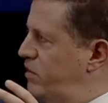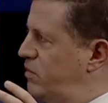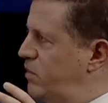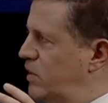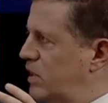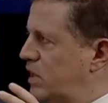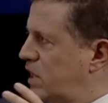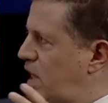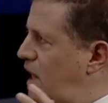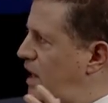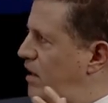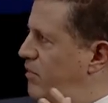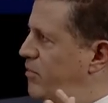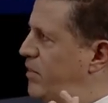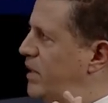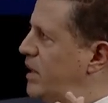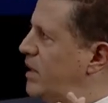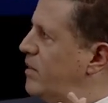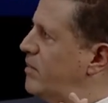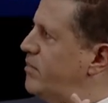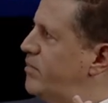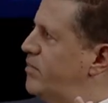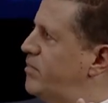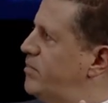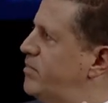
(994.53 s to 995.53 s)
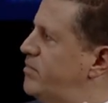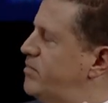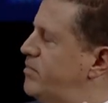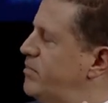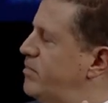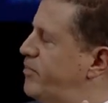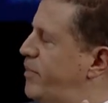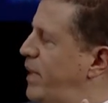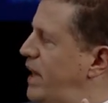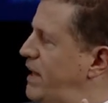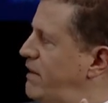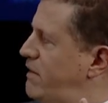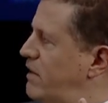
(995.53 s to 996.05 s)
We're kind of being
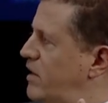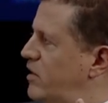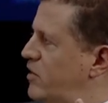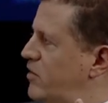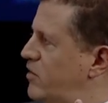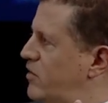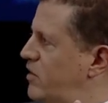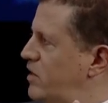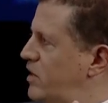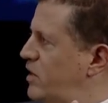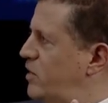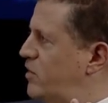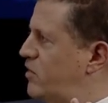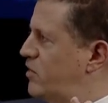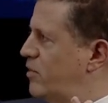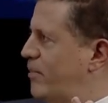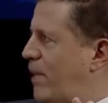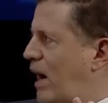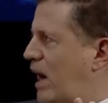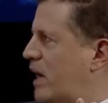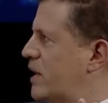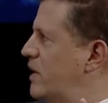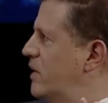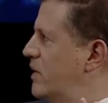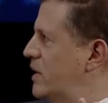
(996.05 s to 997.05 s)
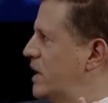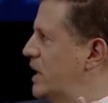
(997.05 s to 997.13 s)
painted as the new tobacco